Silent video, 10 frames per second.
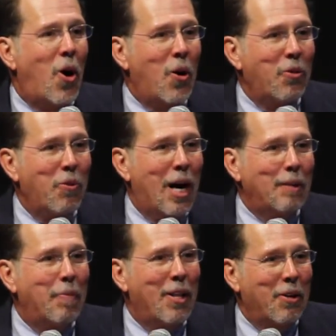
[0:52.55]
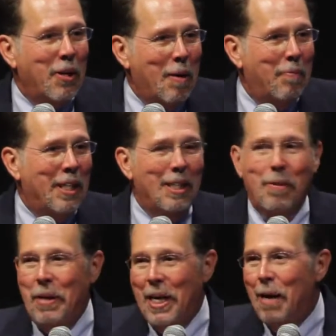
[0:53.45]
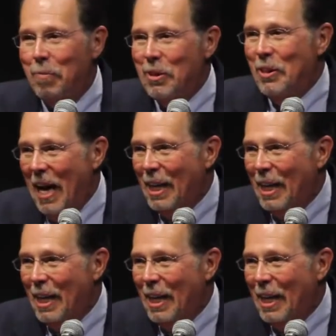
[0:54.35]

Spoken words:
authorized by their company to be able to